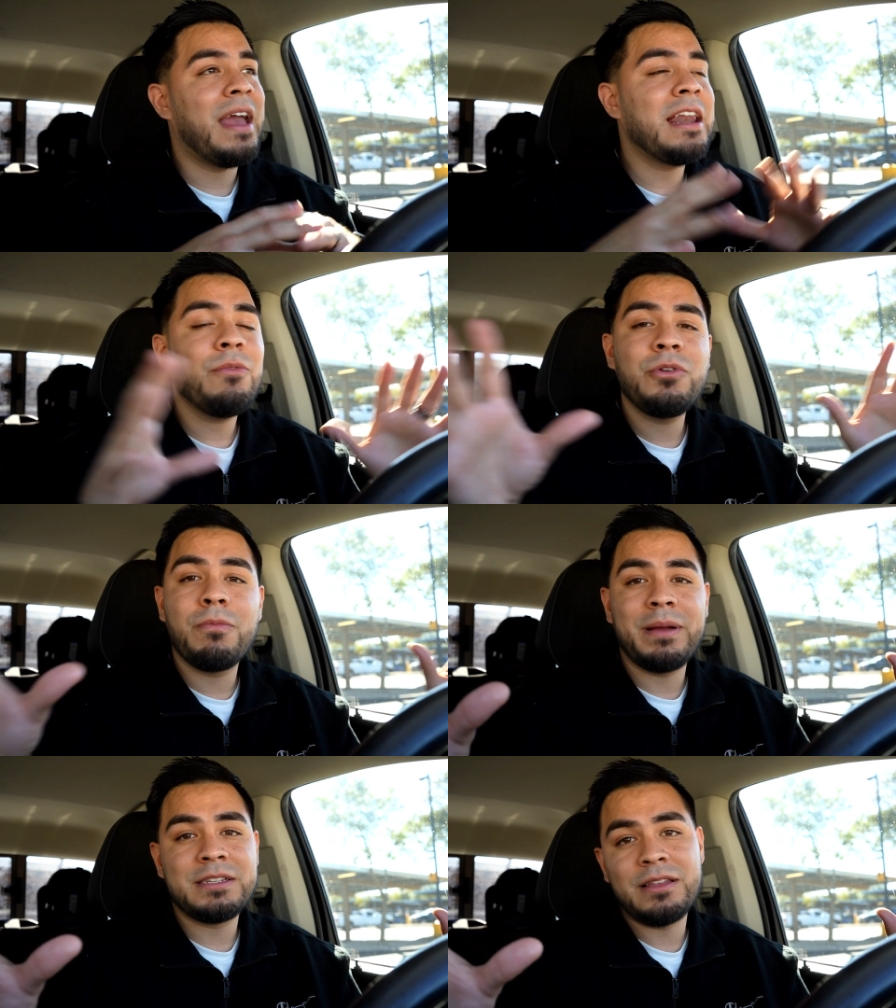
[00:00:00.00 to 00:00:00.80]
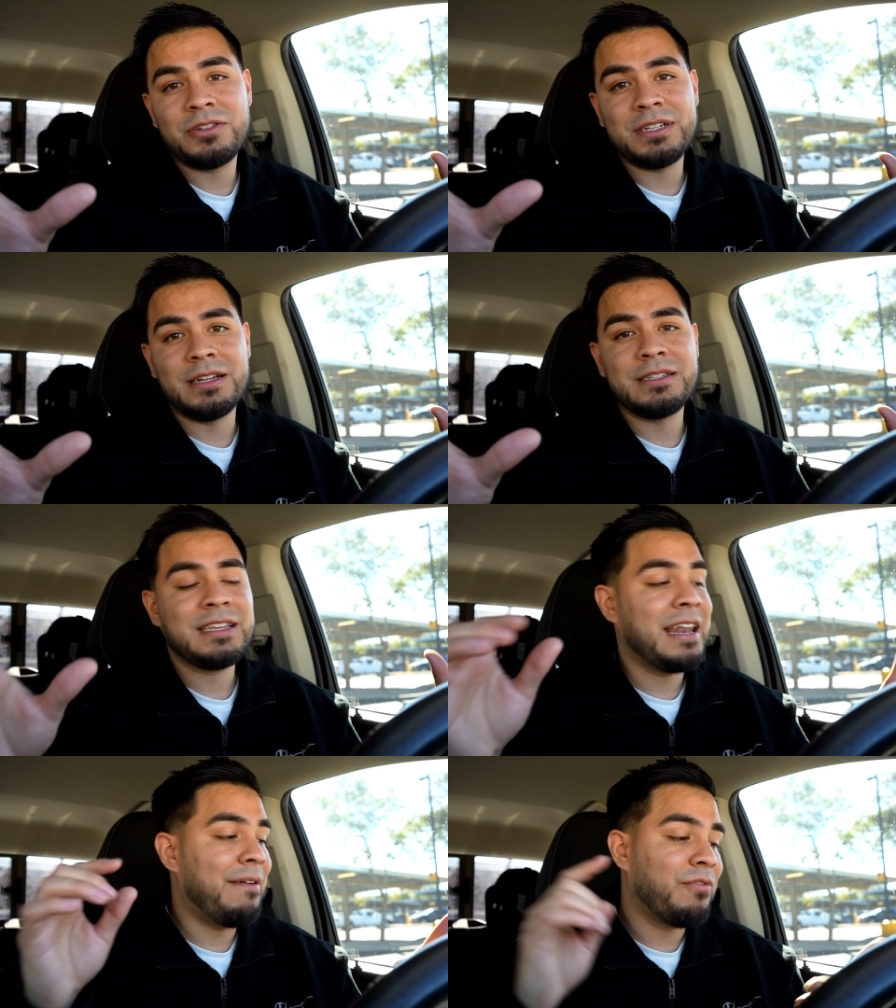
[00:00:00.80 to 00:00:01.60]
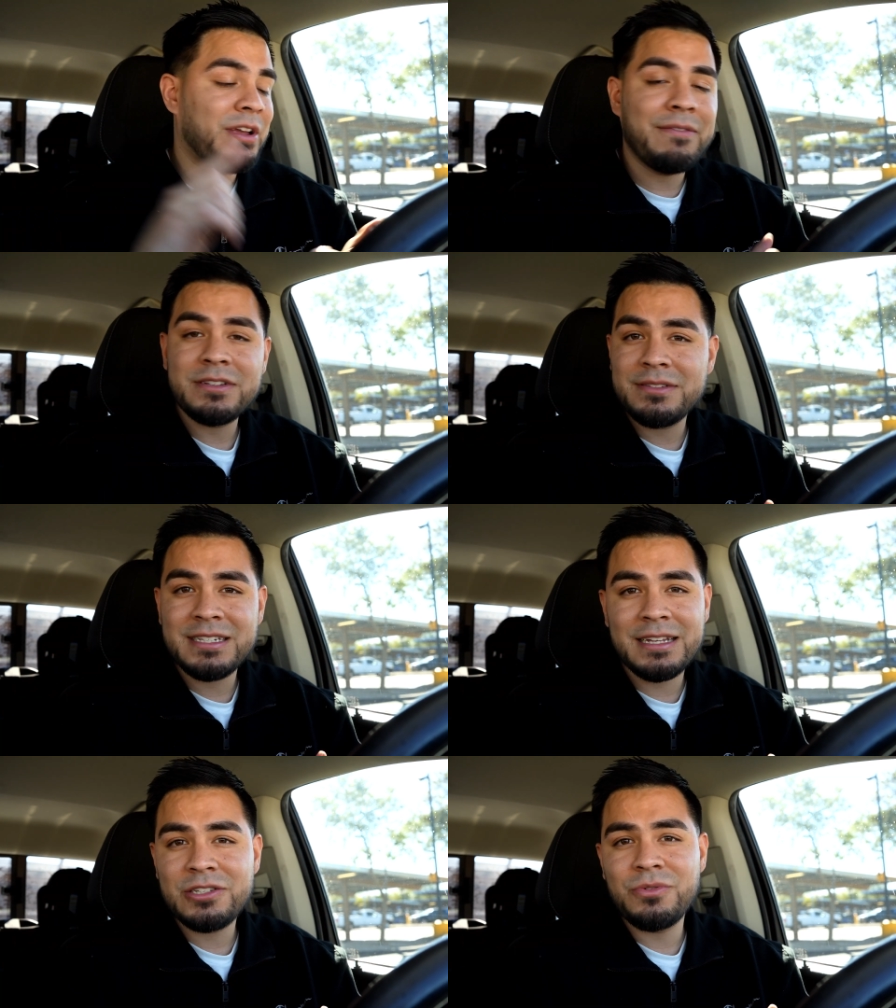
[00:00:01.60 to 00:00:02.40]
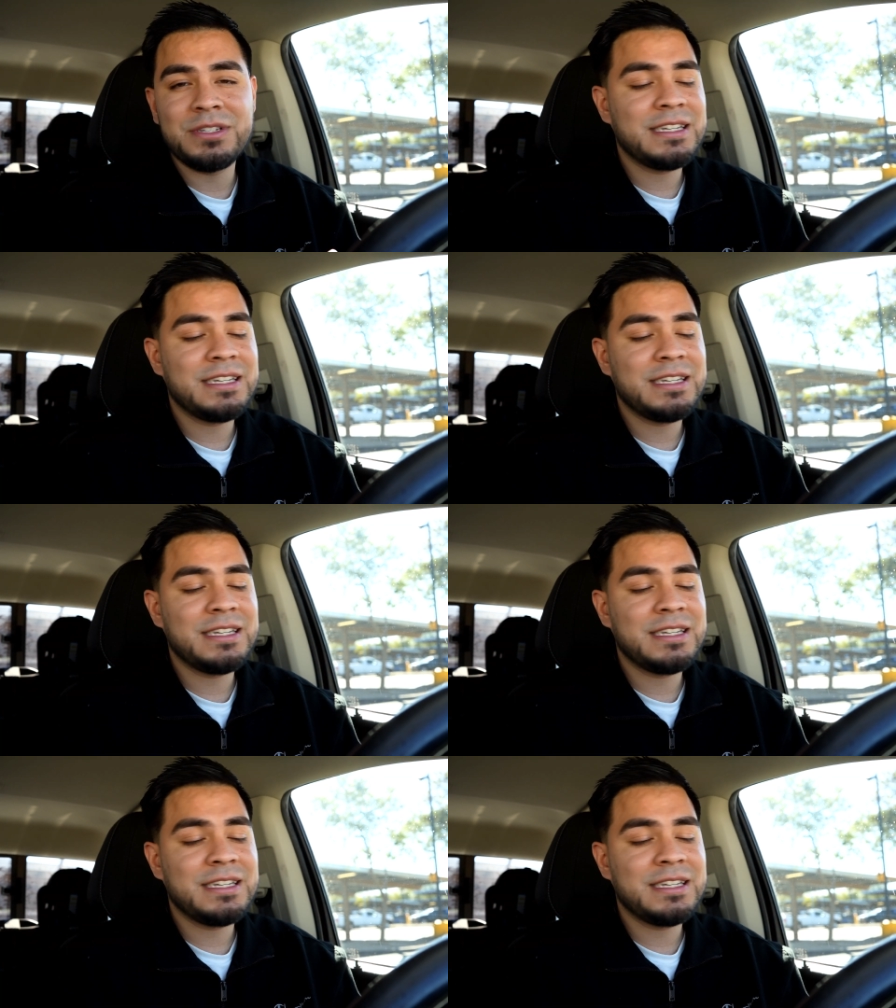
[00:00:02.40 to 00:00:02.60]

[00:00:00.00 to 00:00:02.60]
If anyone who repents of their sins can have forgiveness of sins through his